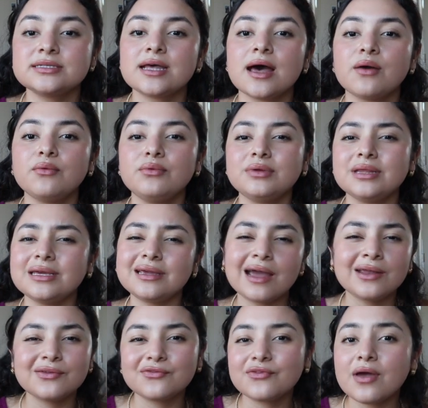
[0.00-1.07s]
that really
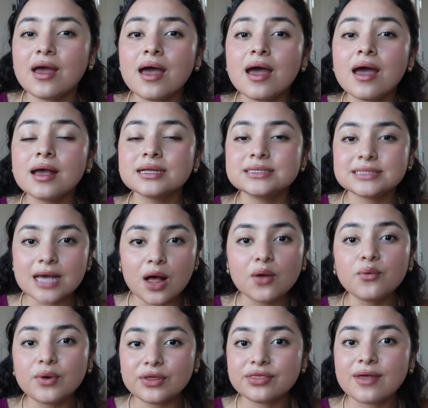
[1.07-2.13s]
kind of dealt
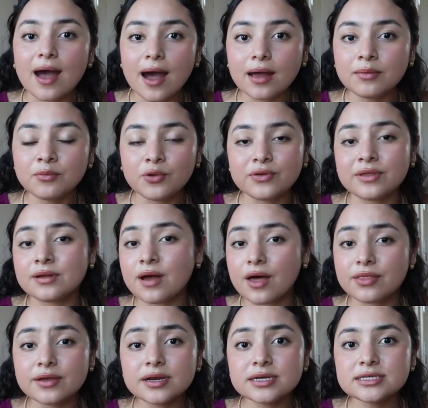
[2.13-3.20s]
with that more than
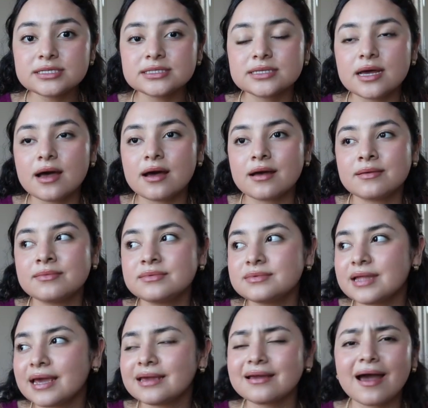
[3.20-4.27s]
others.
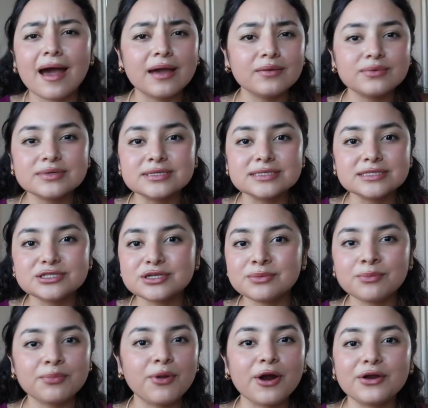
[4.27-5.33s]
Like I was
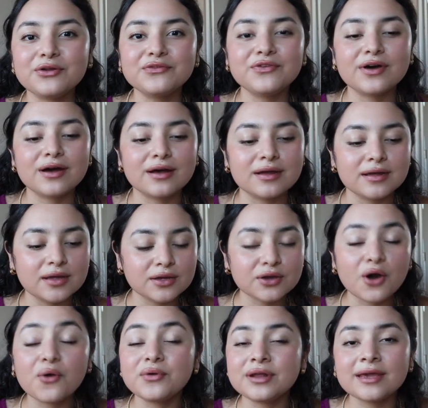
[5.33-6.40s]
in part of a
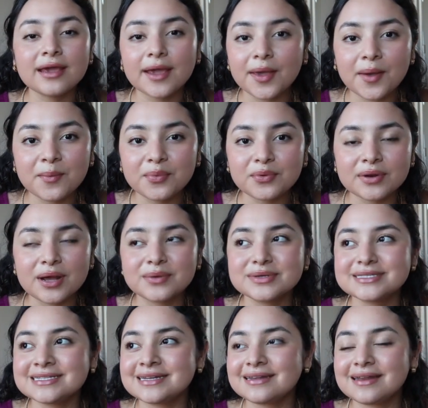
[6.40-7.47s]
coding camp when I
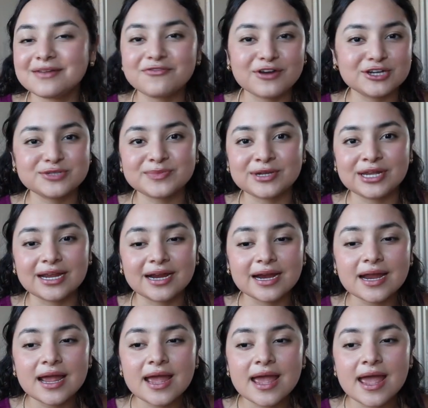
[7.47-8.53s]
was in freshman year,